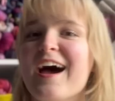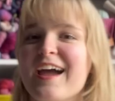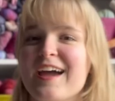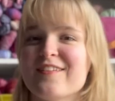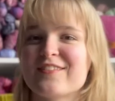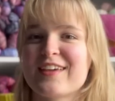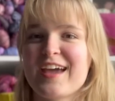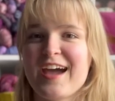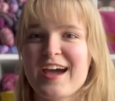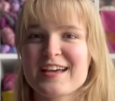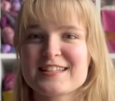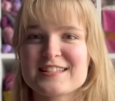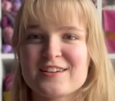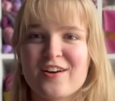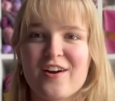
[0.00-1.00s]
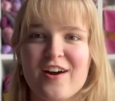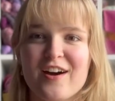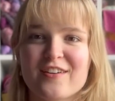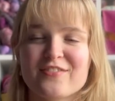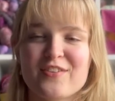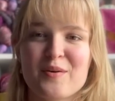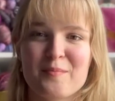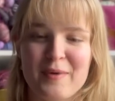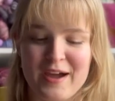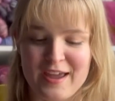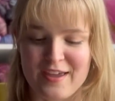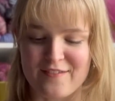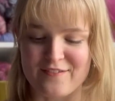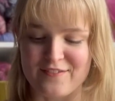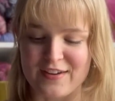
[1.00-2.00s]
have cast off
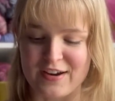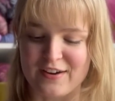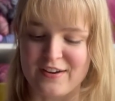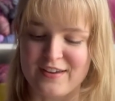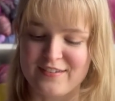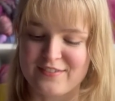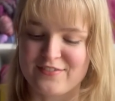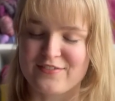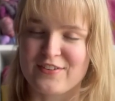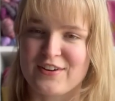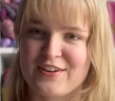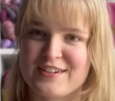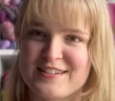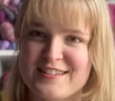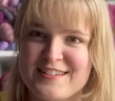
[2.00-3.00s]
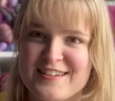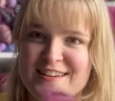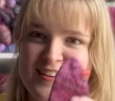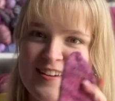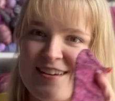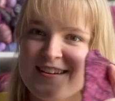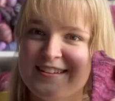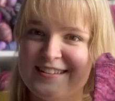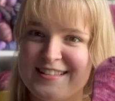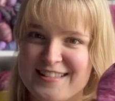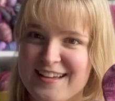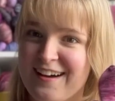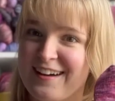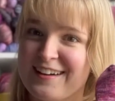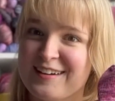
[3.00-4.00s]
my very first
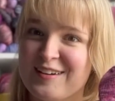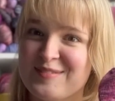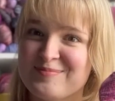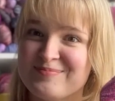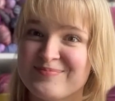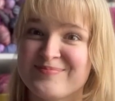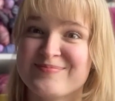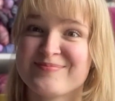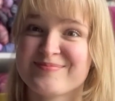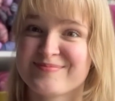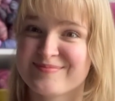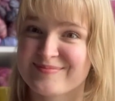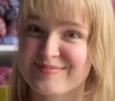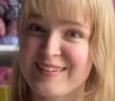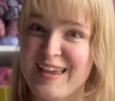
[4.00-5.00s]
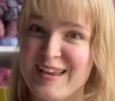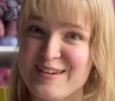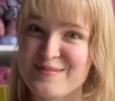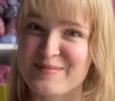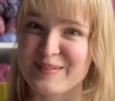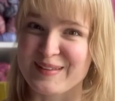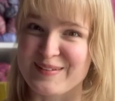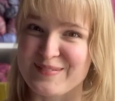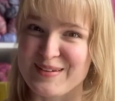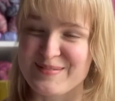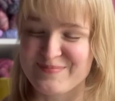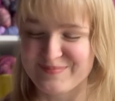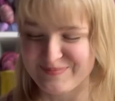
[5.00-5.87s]
sock. Can you believe it?